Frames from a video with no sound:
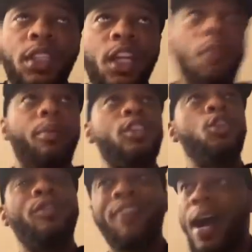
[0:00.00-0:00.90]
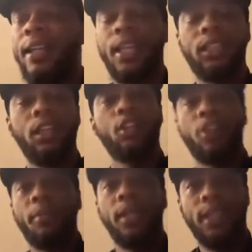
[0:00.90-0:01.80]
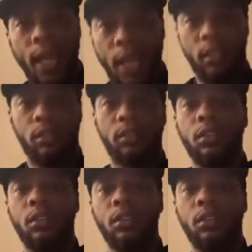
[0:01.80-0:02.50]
with the therapist. You violated the agreement again.